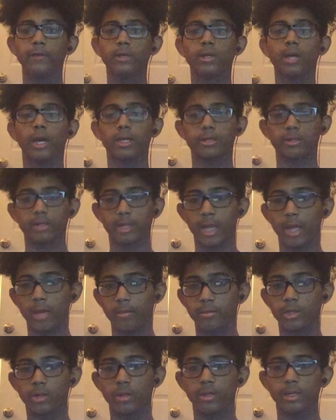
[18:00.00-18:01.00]
you guys
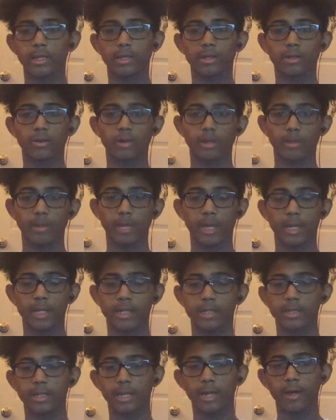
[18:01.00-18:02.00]
came to a disagreement, and
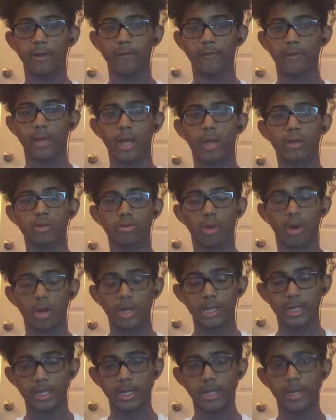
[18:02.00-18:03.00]
instead of
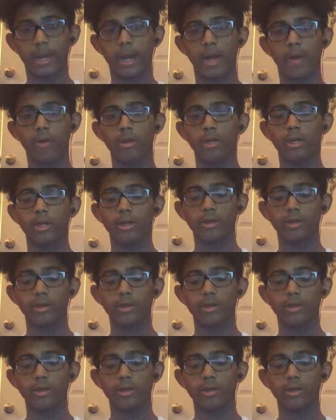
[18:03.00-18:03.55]
talking it out,